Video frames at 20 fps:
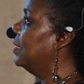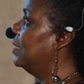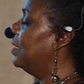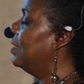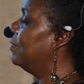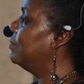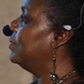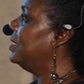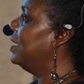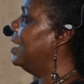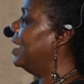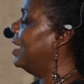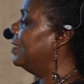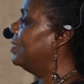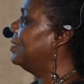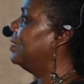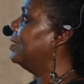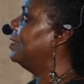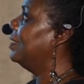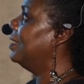uh, we had
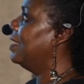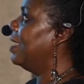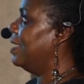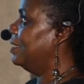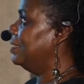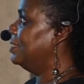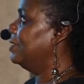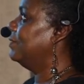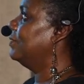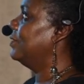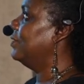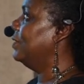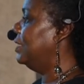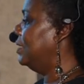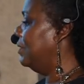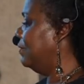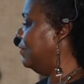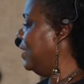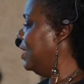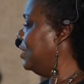lots of great
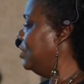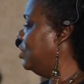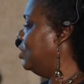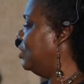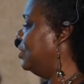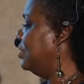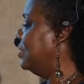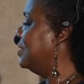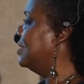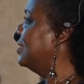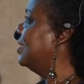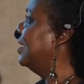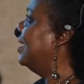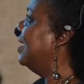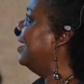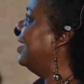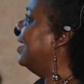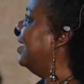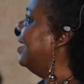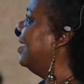adventures,
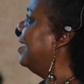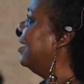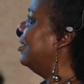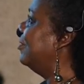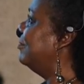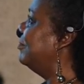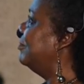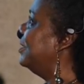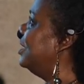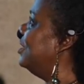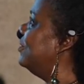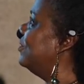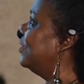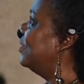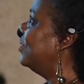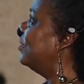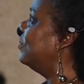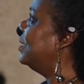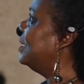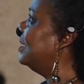um, even
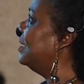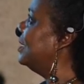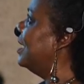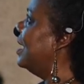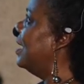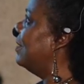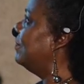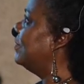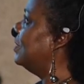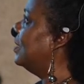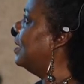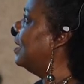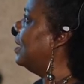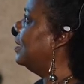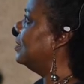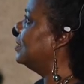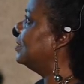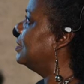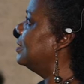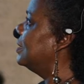though we didn't have a
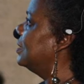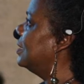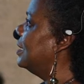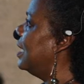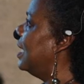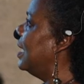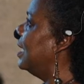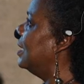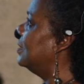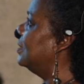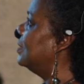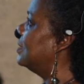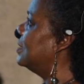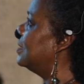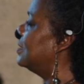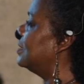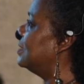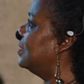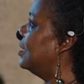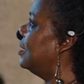lot. And this
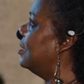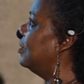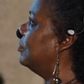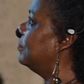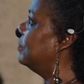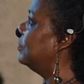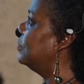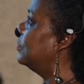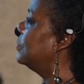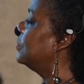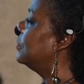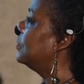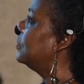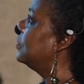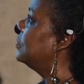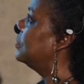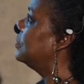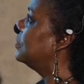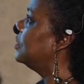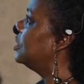is um,
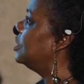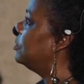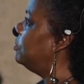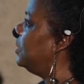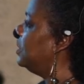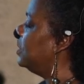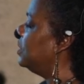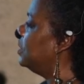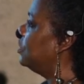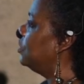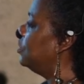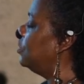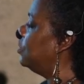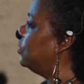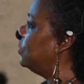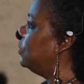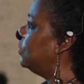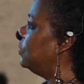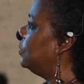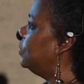speaking
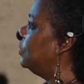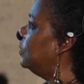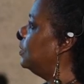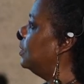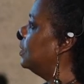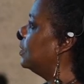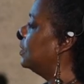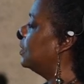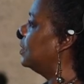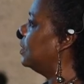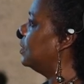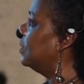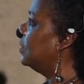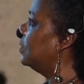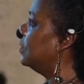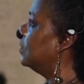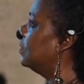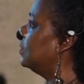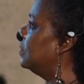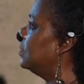to
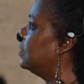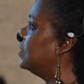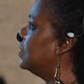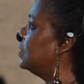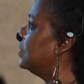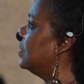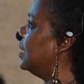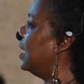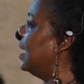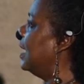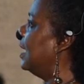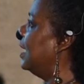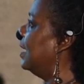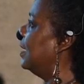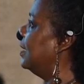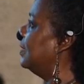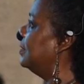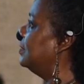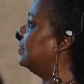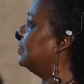girls
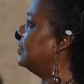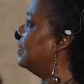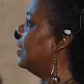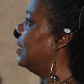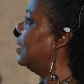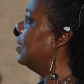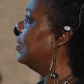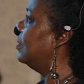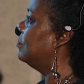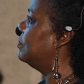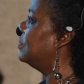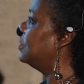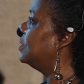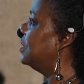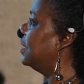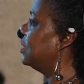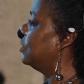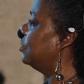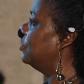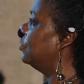and um,
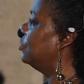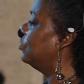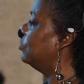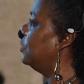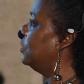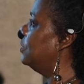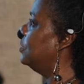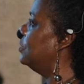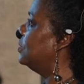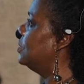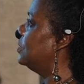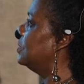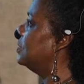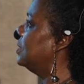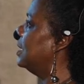sexual abuse